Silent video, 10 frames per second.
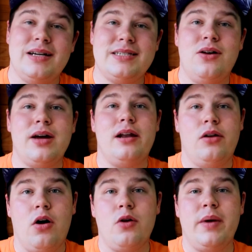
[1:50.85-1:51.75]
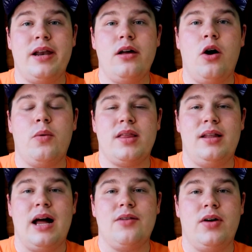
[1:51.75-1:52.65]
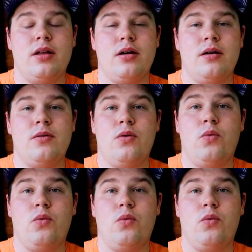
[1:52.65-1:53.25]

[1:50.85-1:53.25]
I still got a long way to go with a lot of other